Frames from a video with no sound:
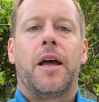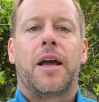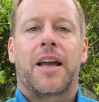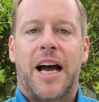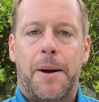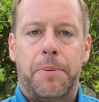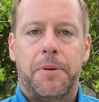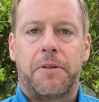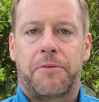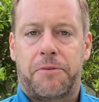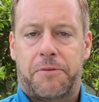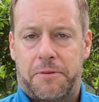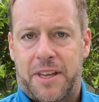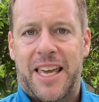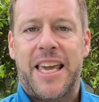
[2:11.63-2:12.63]
Couple of
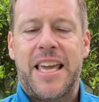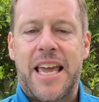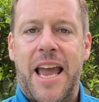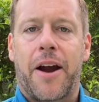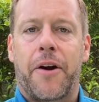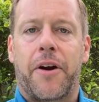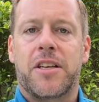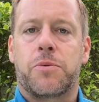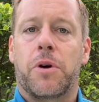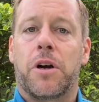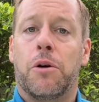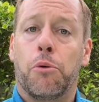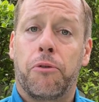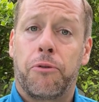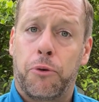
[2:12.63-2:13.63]
key areas where it
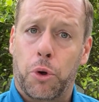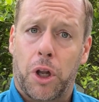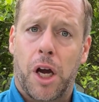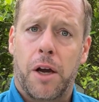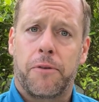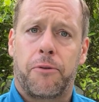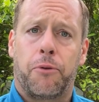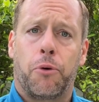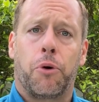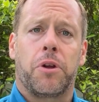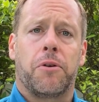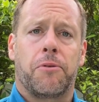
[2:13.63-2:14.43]
will fall over for you.